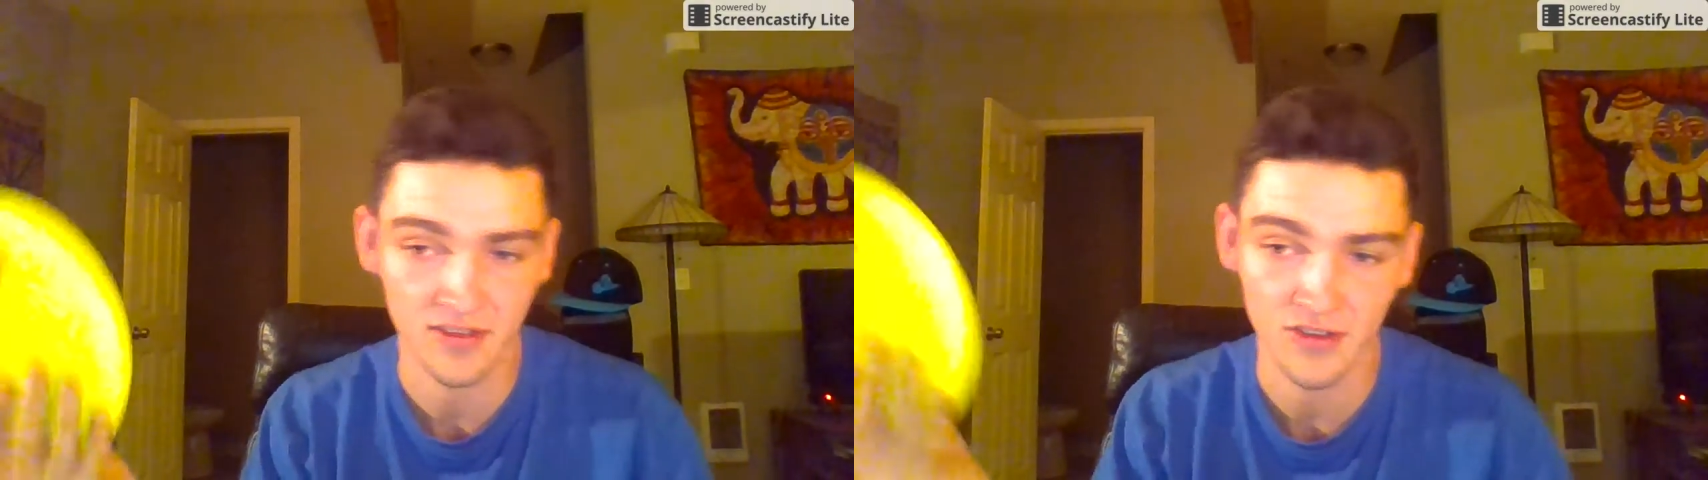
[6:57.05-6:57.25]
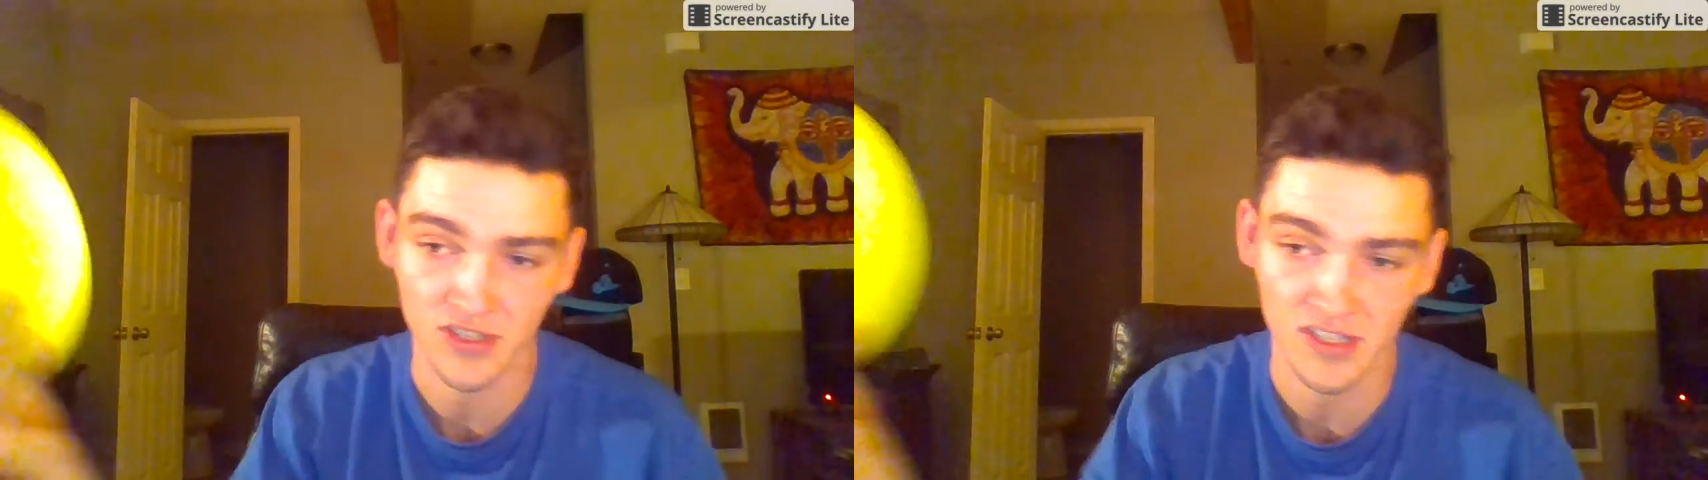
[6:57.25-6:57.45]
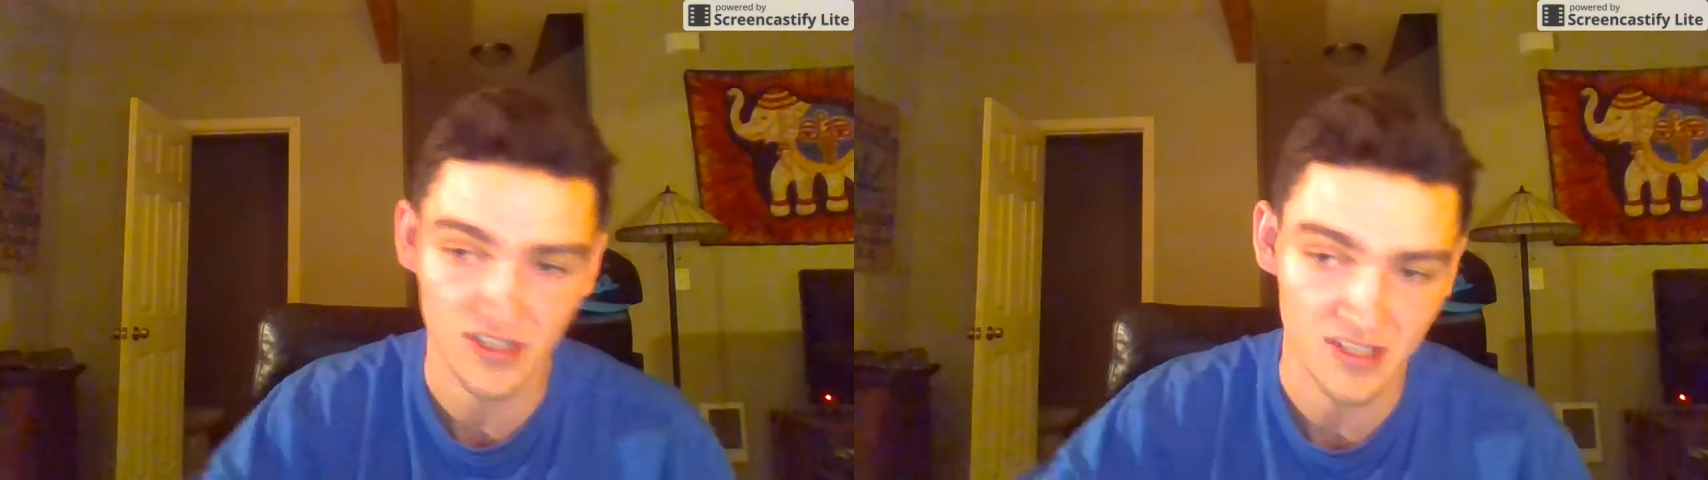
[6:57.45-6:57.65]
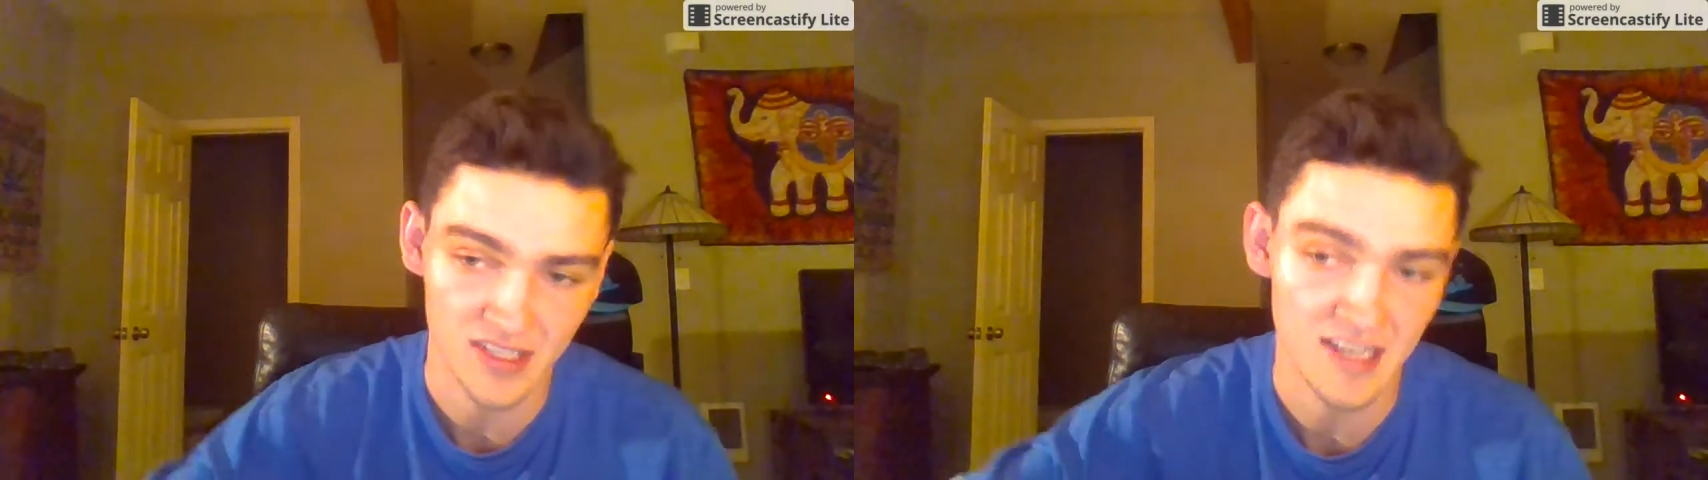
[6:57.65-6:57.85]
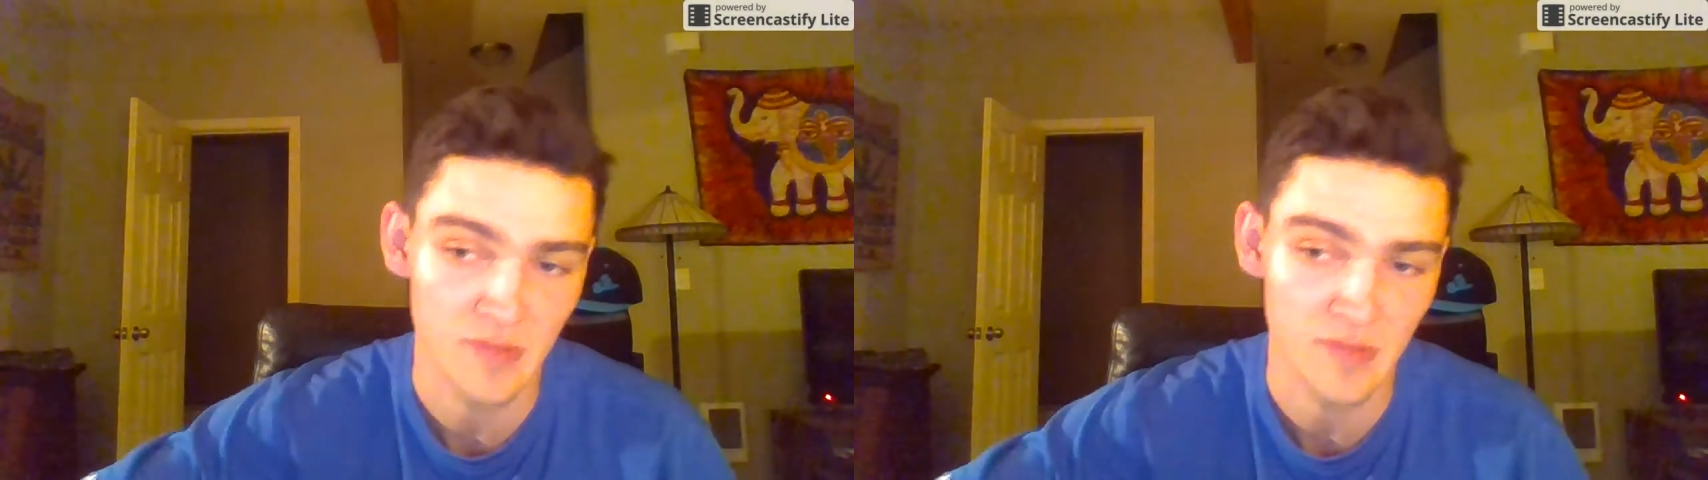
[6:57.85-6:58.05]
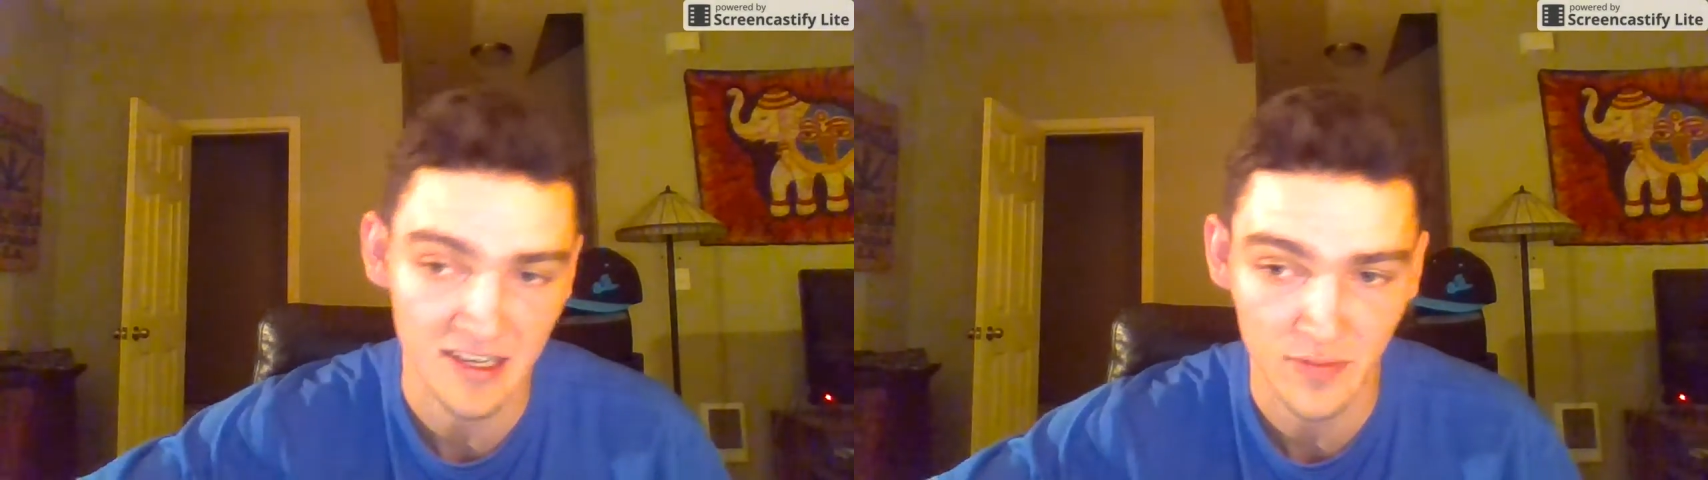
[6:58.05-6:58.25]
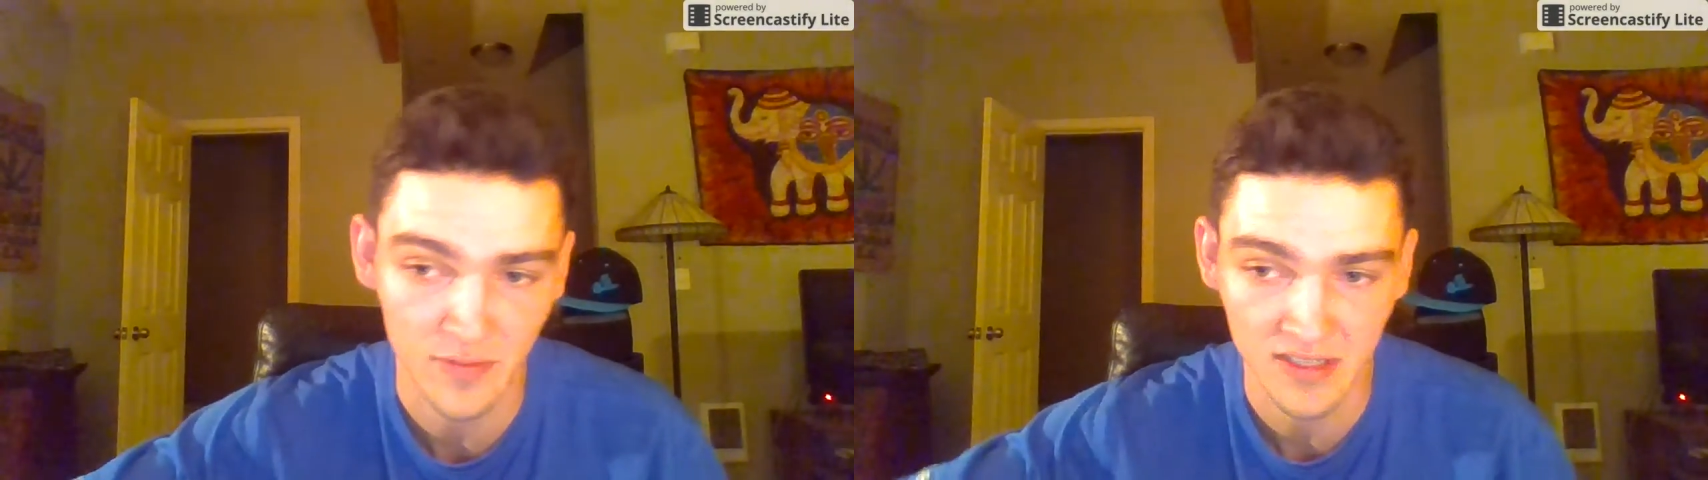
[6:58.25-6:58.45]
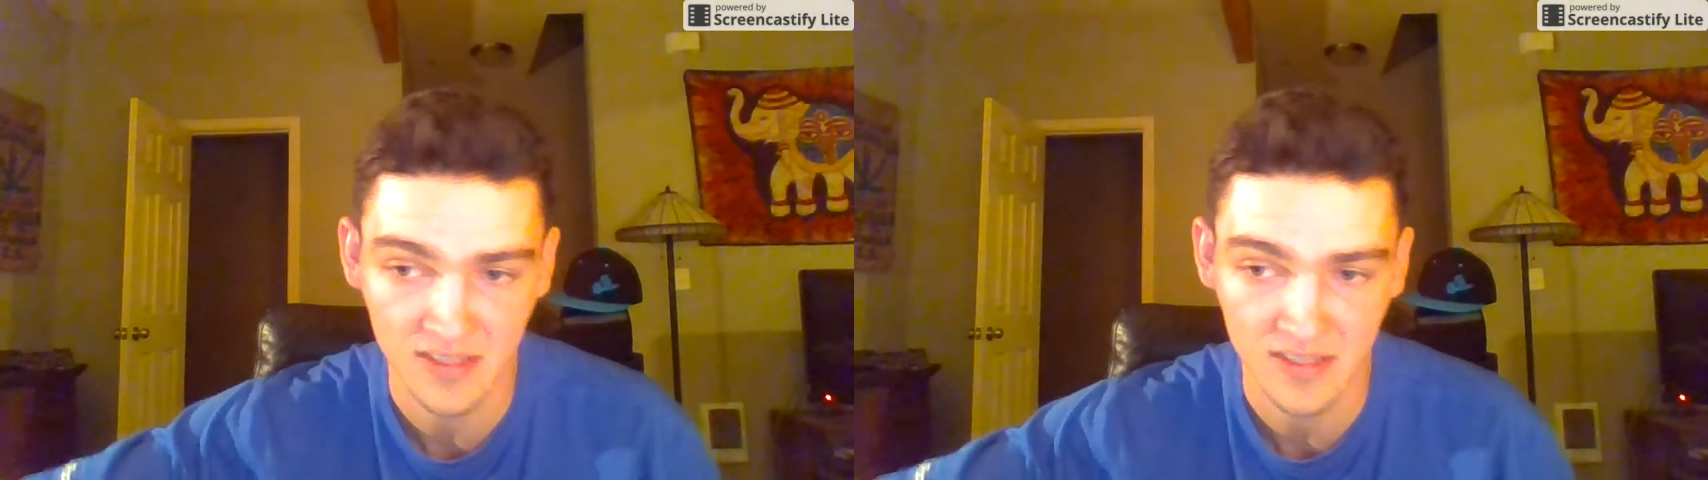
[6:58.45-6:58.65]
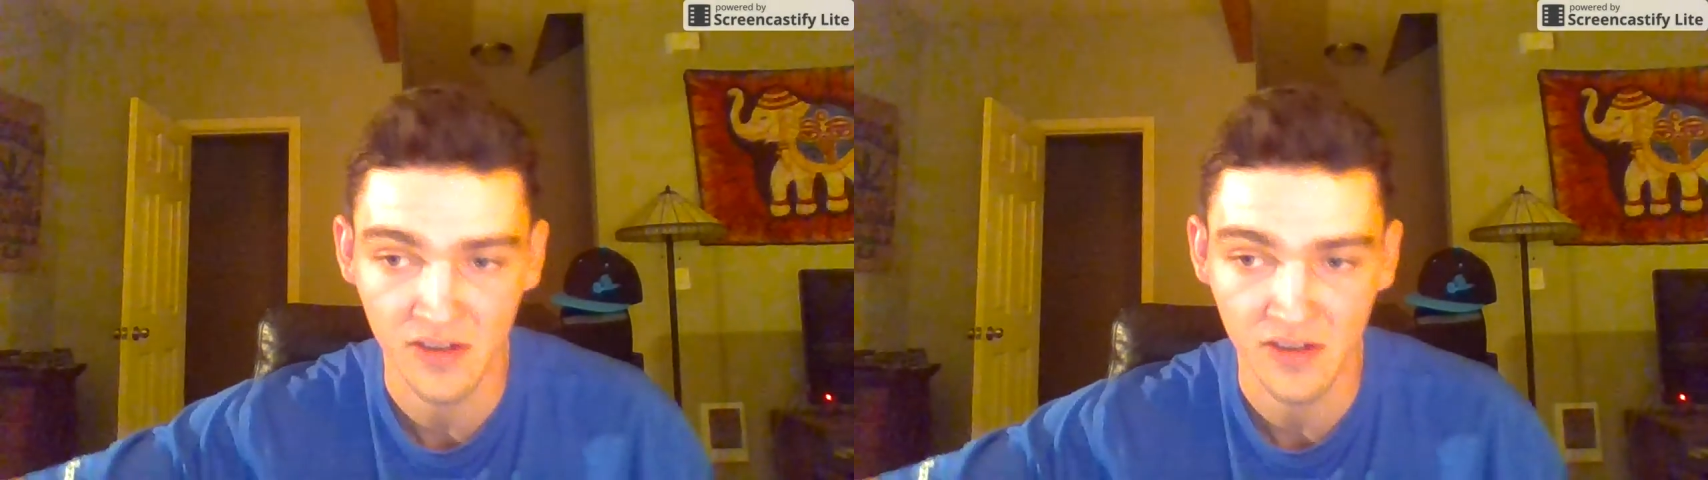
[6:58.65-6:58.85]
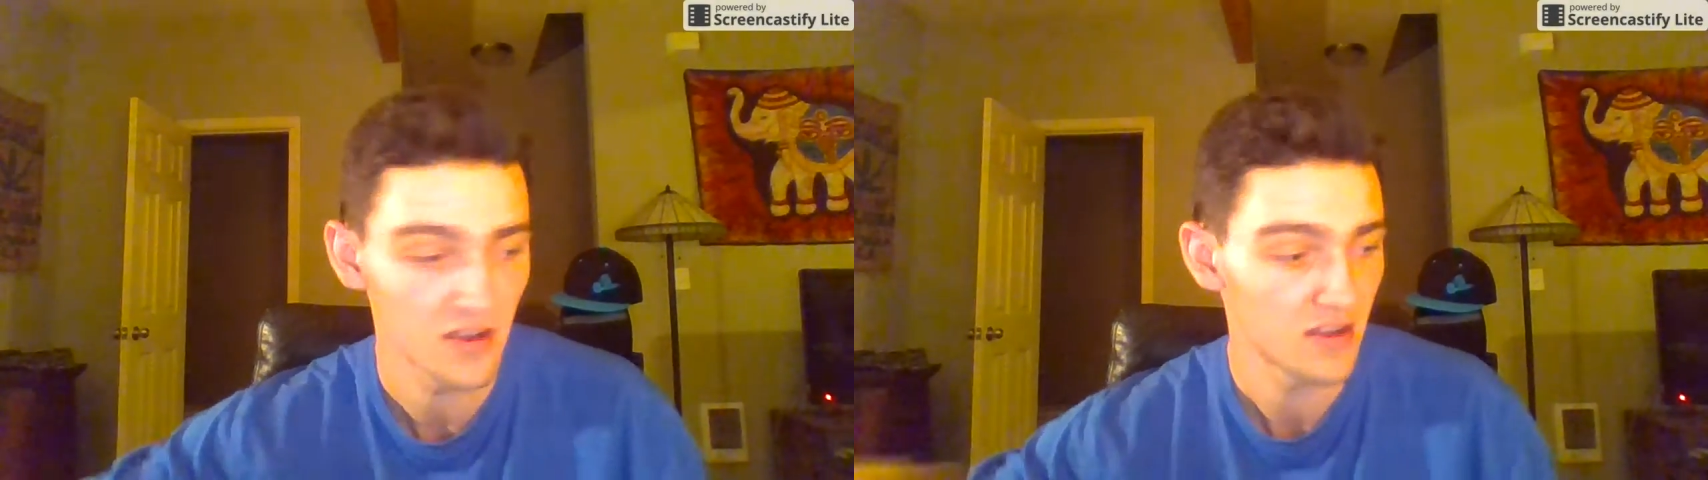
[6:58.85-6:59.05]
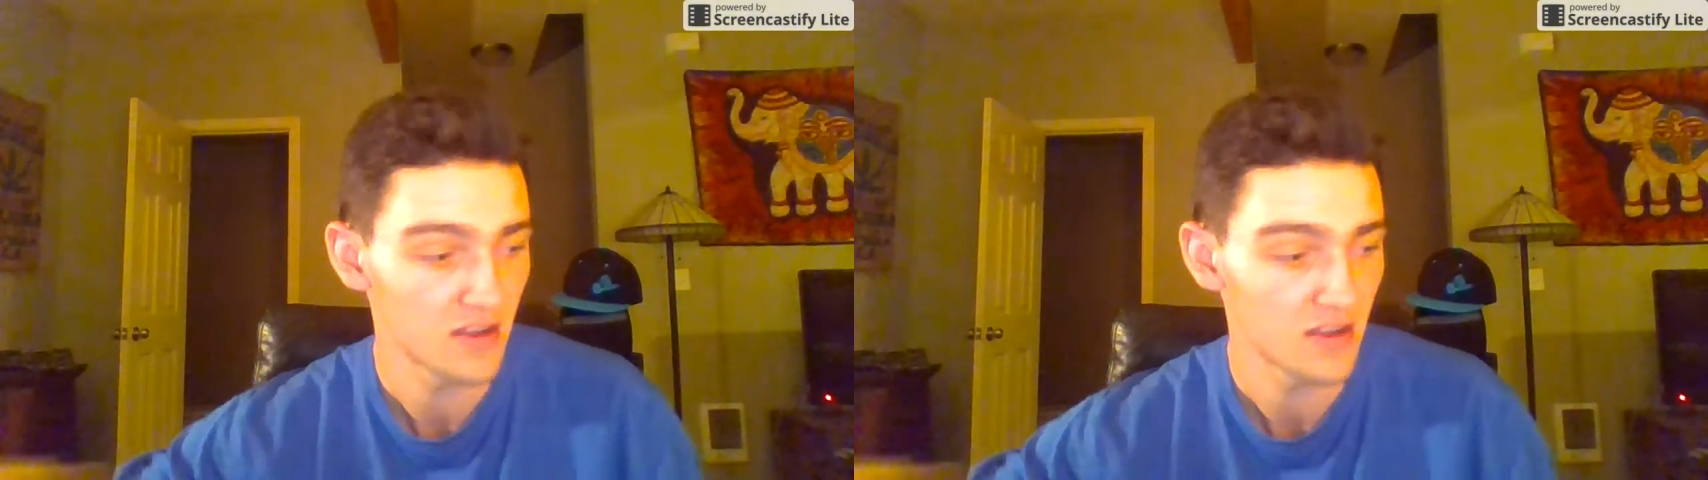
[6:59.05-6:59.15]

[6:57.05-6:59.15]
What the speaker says: usually just as backup discs though.